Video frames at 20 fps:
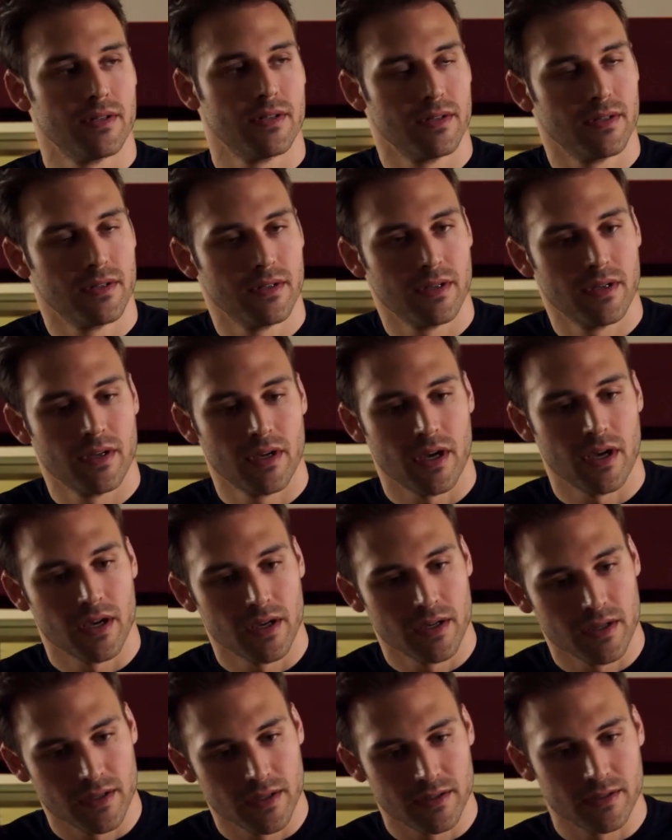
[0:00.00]
with her.
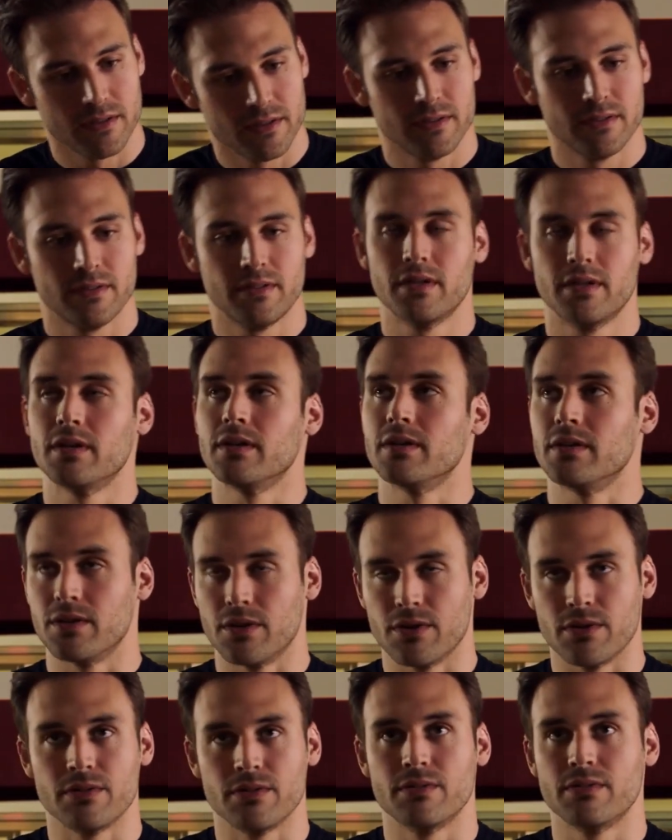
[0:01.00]
She's not up to it. I
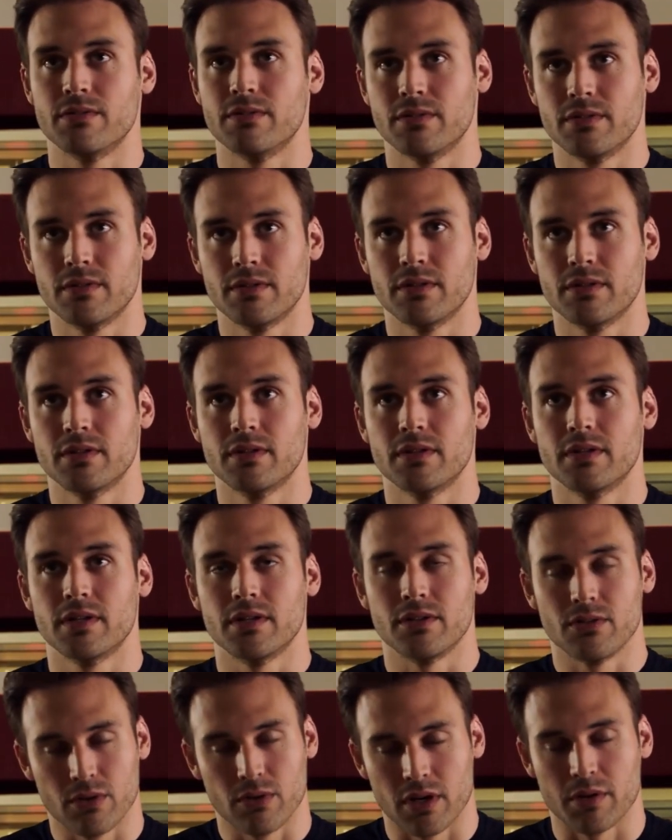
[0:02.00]
know. I
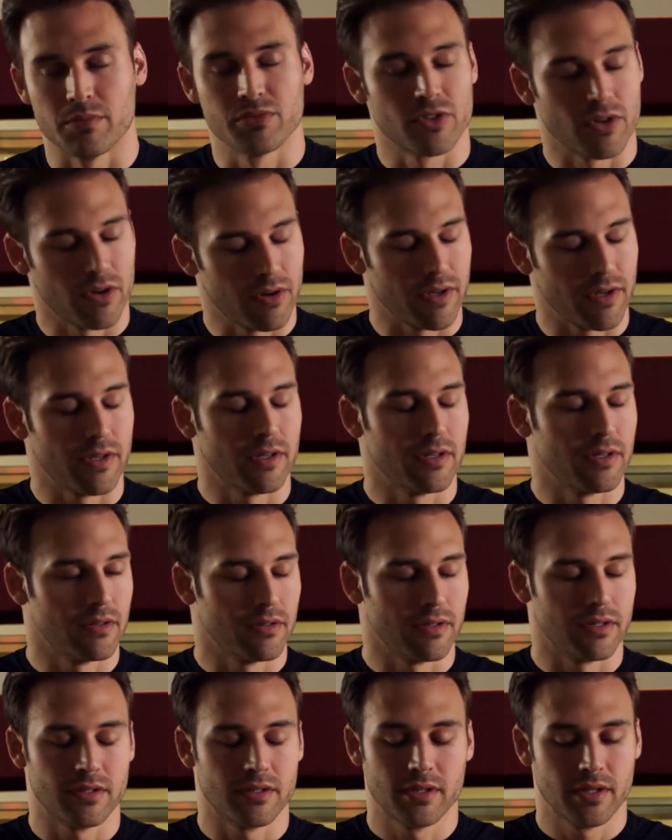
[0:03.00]
know, and I'm sorry.
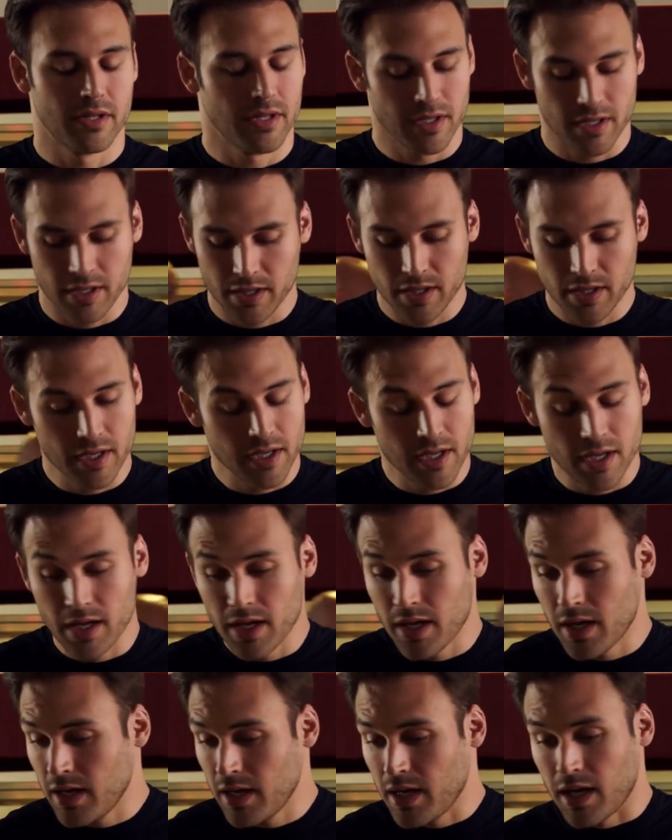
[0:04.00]
I,
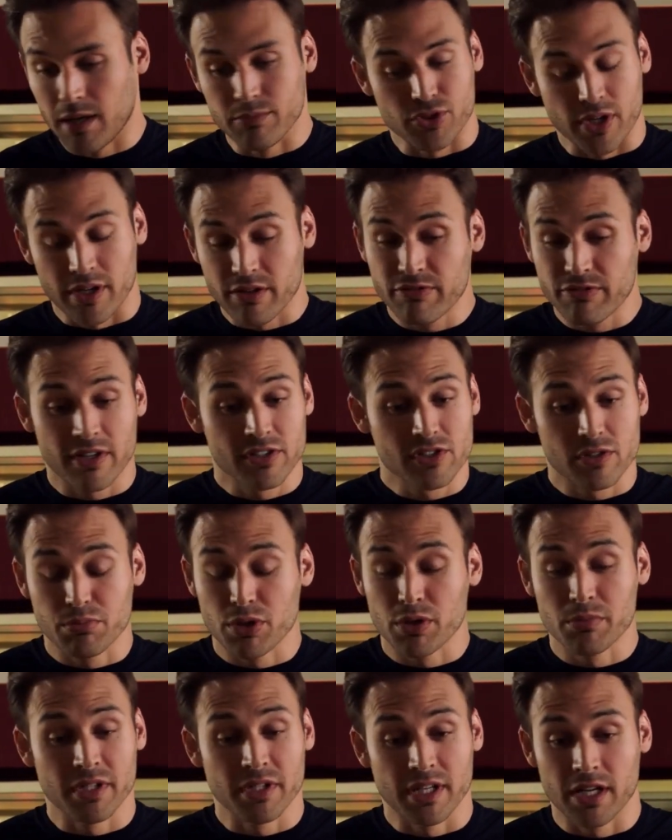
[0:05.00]
am trying to find some
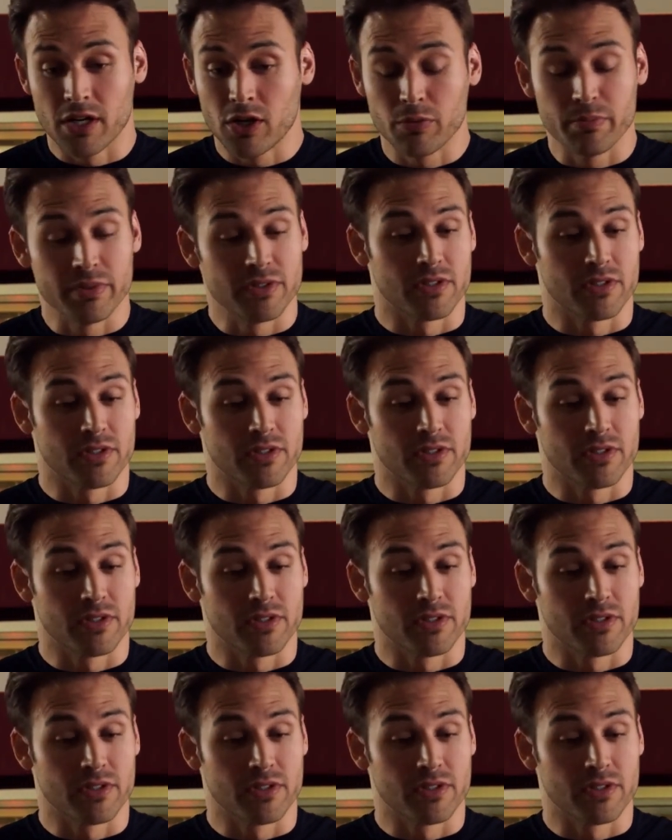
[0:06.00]
permanent help.